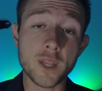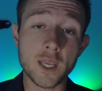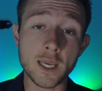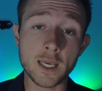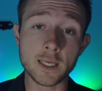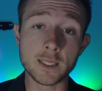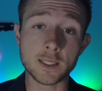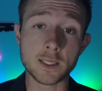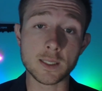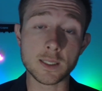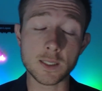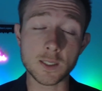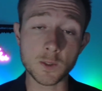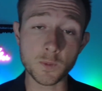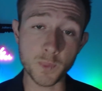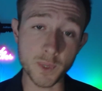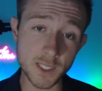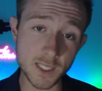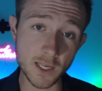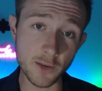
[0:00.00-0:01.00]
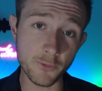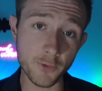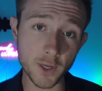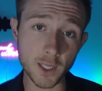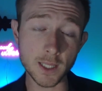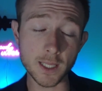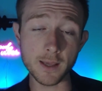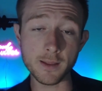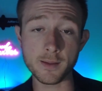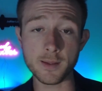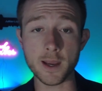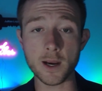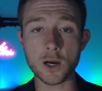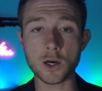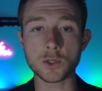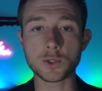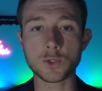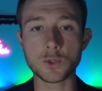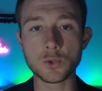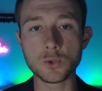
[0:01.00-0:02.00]
is specifically
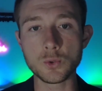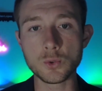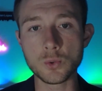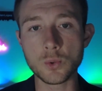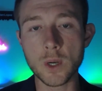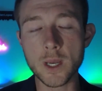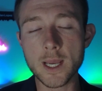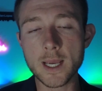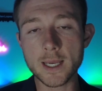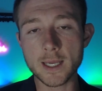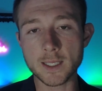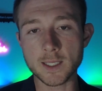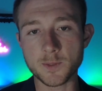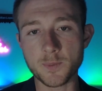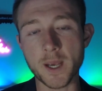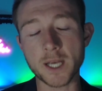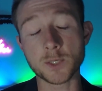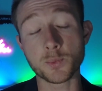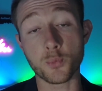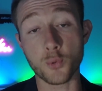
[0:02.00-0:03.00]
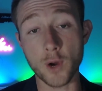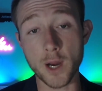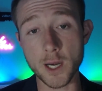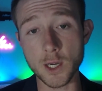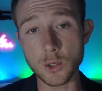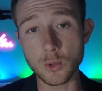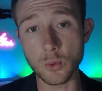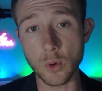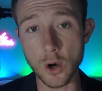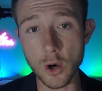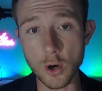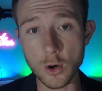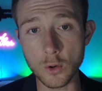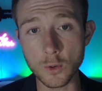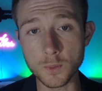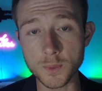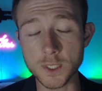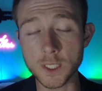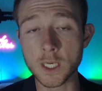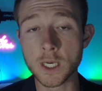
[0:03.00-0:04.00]
there to inspect brand new
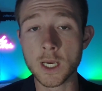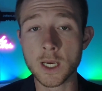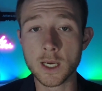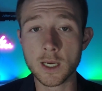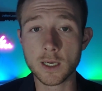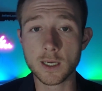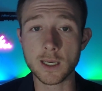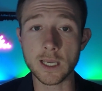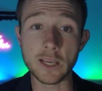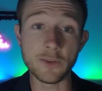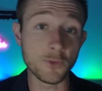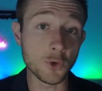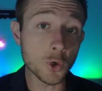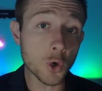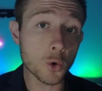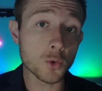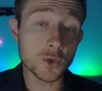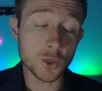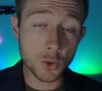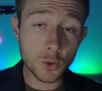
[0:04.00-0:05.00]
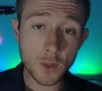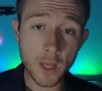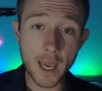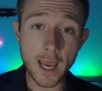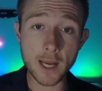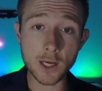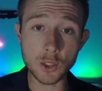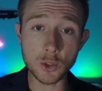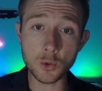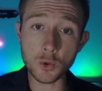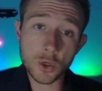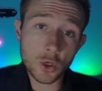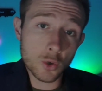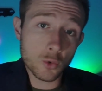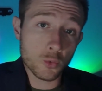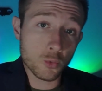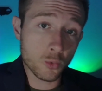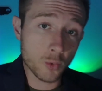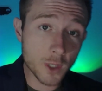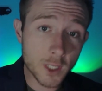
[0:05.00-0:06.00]
homes, if you don't do that, you
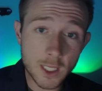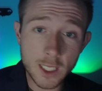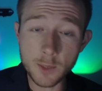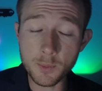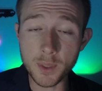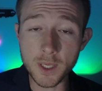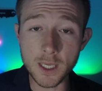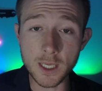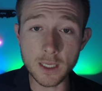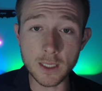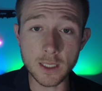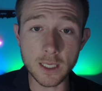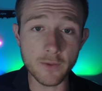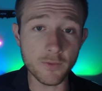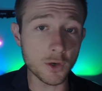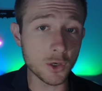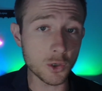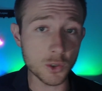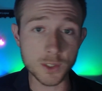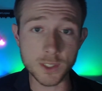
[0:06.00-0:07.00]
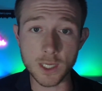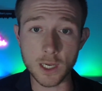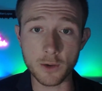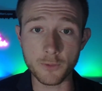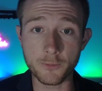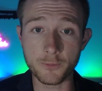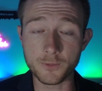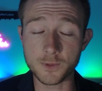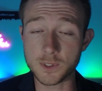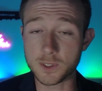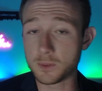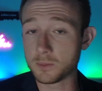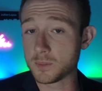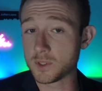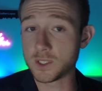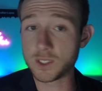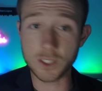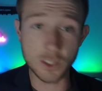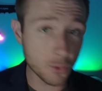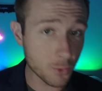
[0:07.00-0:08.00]
could really be giving yourself some
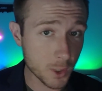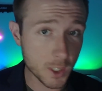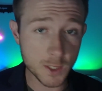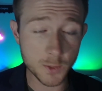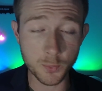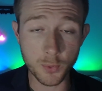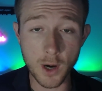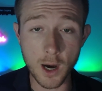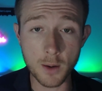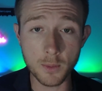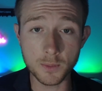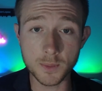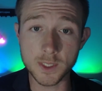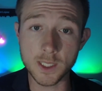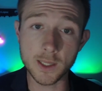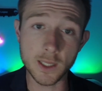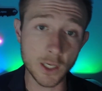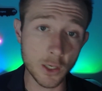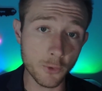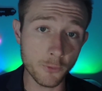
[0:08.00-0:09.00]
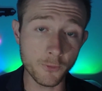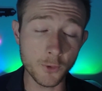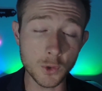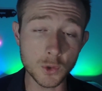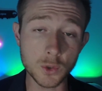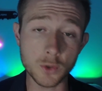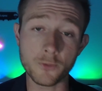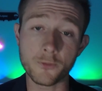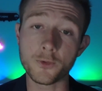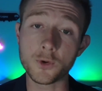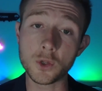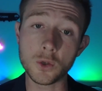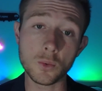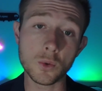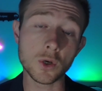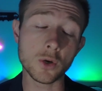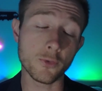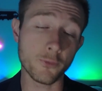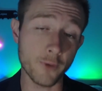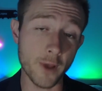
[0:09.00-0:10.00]
serious problems in the near future for you
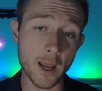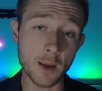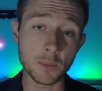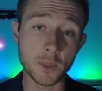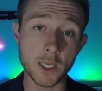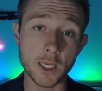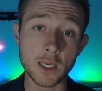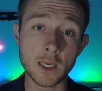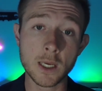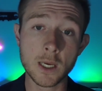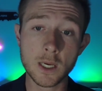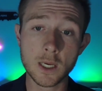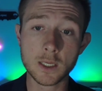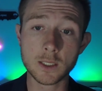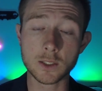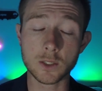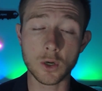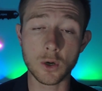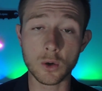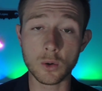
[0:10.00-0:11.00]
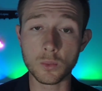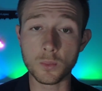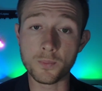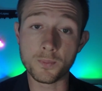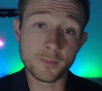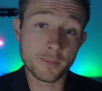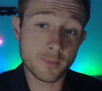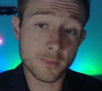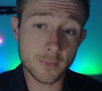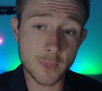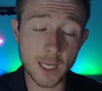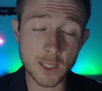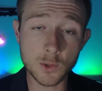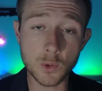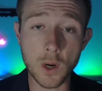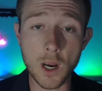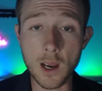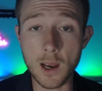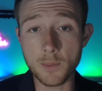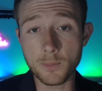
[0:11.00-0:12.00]
and your family. So that's
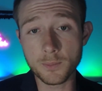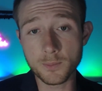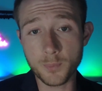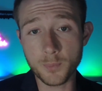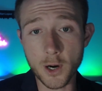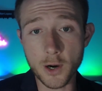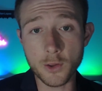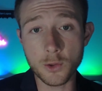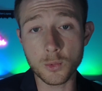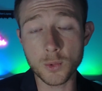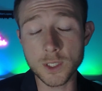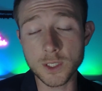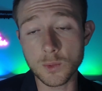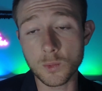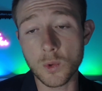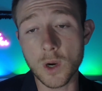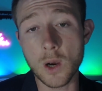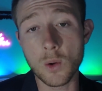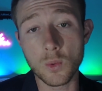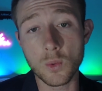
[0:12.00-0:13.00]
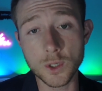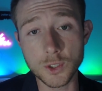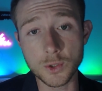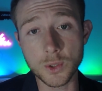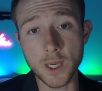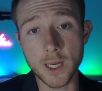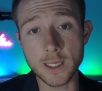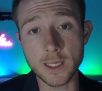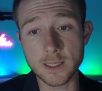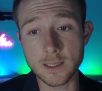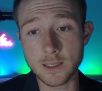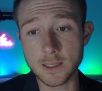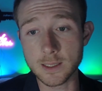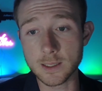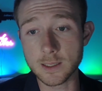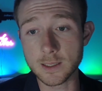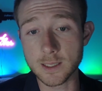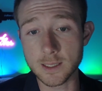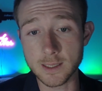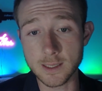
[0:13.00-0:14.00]
why part of the reason why I wanted you
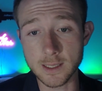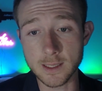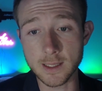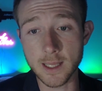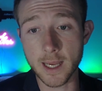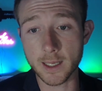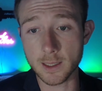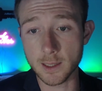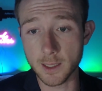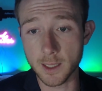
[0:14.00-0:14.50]
guys to see that